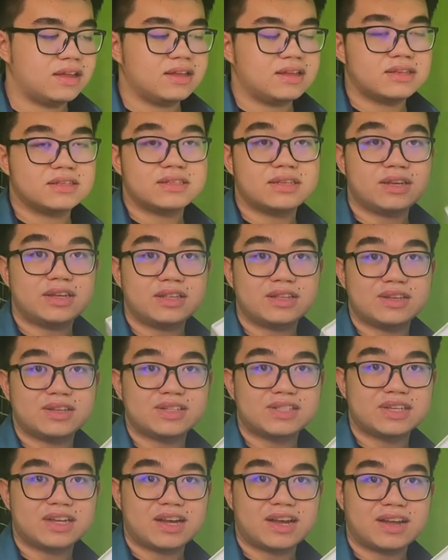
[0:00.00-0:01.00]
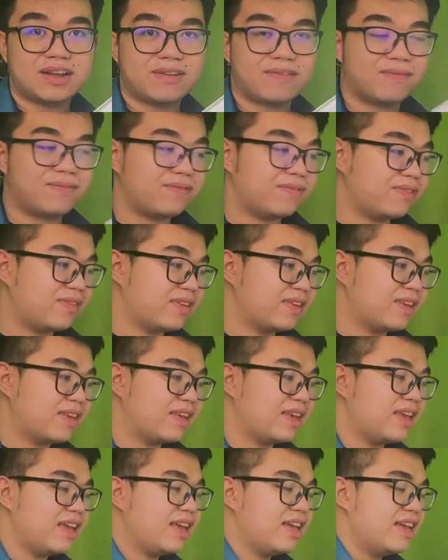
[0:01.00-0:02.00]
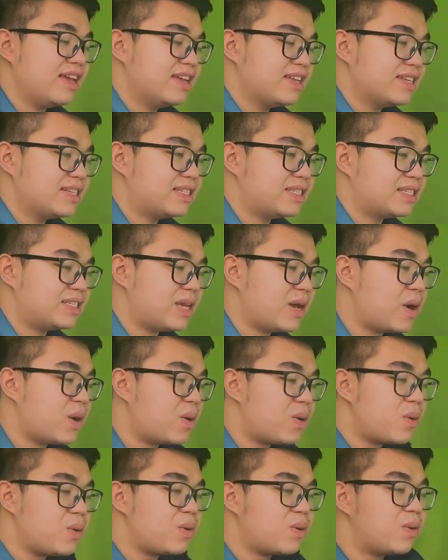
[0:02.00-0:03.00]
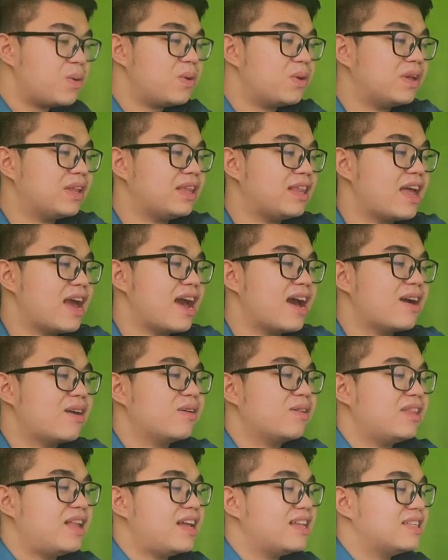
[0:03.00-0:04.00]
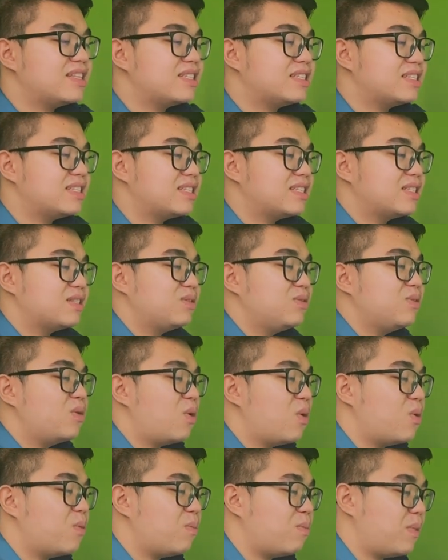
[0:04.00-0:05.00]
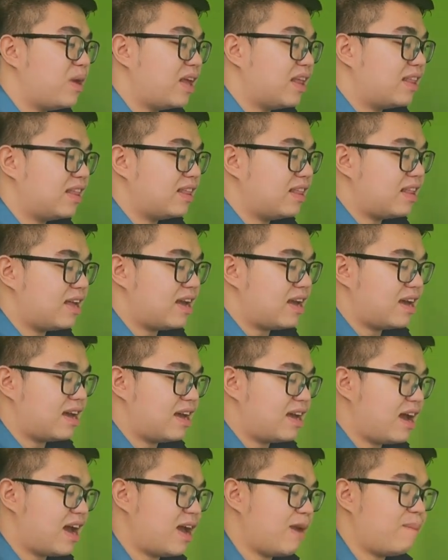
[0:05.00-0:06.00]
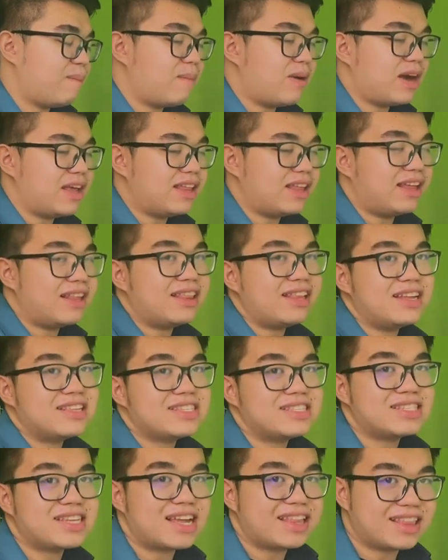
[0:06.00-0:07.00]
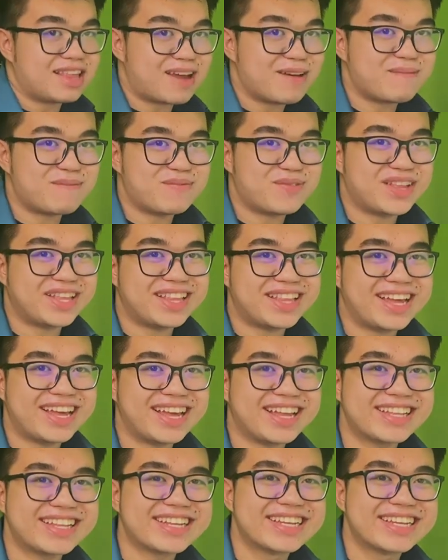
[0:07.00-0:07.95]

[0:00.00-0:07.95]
So ito siya. So now let's do open the iPad and let's set up na din.